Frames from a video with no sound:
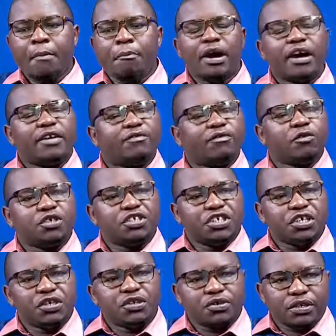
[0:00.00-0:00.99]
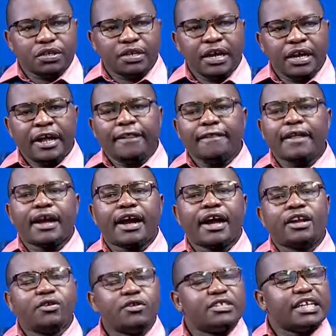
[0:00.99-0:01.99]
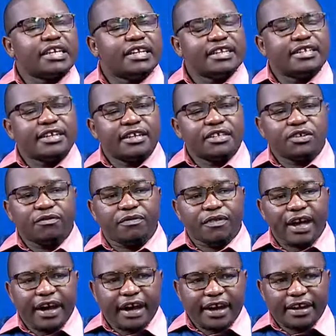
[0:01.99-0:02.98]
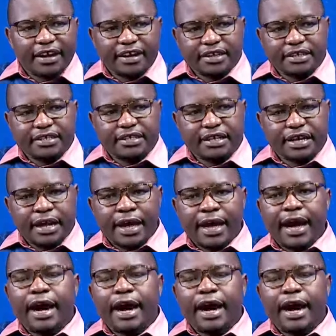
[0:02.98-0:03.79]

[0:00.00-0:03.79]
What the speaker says: But for children, they can use the details of their guardians.